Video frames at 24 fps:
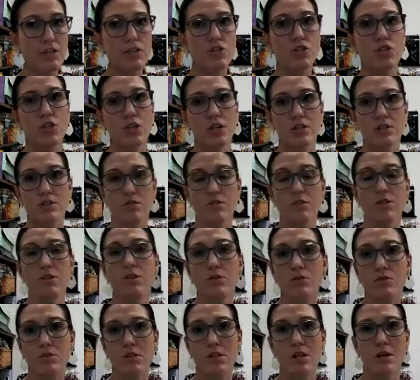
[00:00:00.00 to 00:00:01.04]
Just
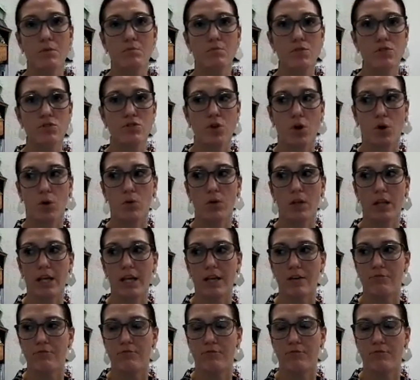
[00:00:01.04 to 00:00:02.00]
use them solely